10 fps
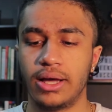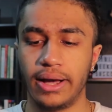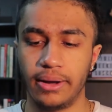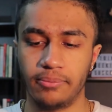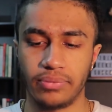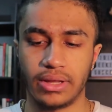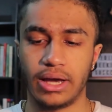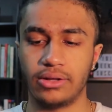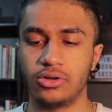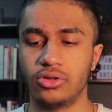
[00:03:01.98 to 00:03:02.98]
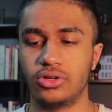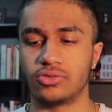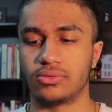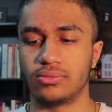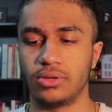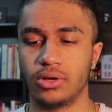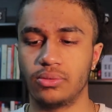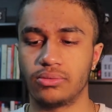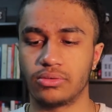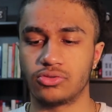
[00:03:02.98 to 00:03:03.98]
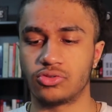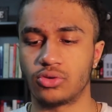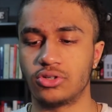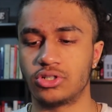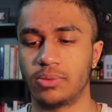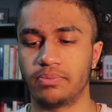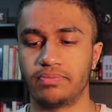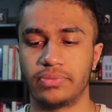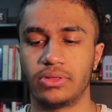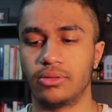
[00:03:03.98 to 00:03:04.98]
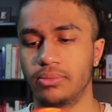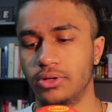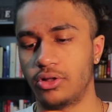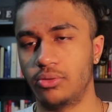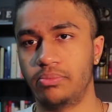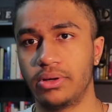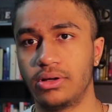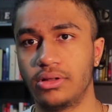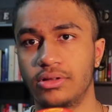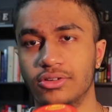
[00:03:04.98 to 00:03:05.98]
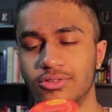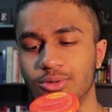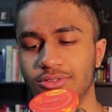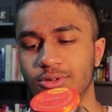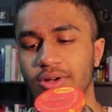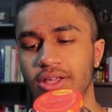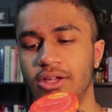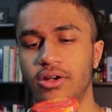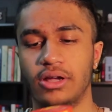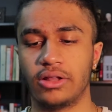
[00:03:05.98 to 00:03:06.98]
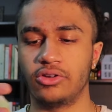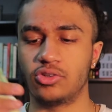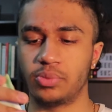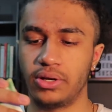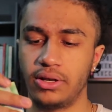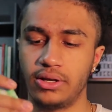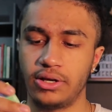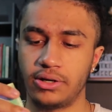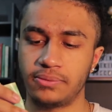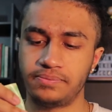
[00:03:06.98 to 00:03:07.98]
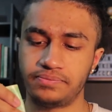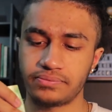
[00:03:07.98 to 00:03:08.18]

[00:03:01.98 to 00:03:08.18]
um, I literally just you know scrunch up the dollar bill. Just doing so right here. I literally just put it in here.